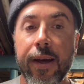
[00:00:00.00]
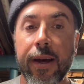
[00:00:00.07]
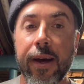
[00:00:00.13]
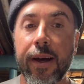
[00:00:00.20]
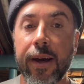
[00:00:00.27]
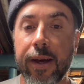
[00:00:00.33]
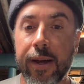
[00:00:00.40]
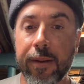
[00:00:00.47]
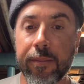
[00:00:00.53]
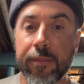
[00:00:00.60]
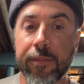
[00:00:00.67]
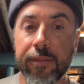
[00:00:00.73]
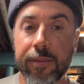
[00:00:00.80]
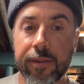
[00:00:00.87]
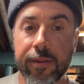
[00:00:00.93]

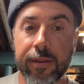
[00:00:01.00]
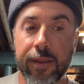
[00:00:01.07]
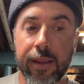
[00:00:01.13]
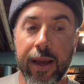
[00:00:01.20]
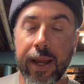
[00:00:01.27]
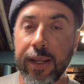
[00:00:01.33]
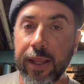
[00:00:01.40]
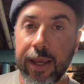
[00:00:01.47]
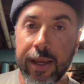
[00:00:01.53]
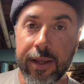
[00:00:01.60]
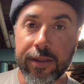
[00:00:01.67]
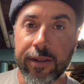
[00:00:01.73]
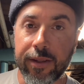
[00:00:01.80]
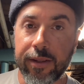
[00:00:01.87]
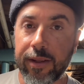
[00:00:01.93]
The idea
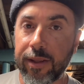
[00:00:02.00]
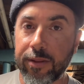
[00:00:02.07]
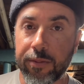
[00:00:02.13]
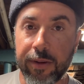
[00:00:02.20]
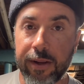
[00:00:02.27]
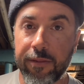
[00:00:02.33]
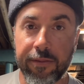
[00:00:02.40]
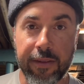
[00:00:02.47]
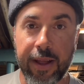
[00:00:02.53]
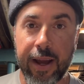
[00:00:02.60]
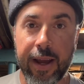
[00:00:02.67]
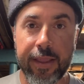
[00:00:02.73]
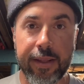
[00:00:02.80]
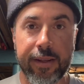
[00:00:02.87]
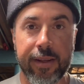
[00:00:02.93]
is it's one
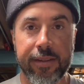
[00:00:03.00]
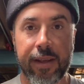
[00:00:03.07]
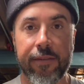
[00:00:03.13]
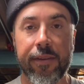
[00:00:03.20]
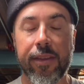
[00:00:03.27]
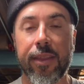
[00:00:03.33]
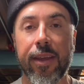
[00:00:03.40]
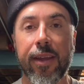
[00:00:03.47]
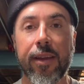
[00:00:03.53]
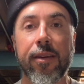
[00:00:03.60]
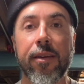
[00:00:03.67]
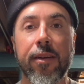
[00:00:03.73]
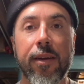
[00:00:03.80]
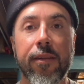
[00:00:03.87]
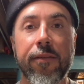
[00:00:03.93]
fly that does everything.
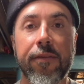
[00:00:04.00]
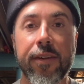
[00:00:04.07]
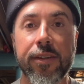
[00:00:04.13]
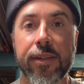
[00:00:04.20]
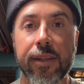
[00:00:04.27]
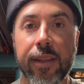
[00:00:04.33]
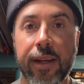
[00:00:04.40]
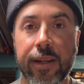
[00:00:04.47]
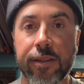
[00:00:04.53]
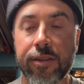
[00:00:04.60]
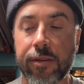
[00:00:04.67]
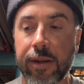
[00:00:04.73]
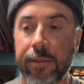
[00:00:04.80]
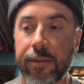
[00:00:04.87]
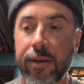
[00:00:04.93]
You can fish it like a
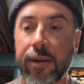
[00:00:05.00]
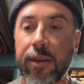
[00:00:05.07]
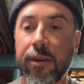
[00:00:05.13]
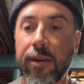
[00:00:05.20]
streamer. You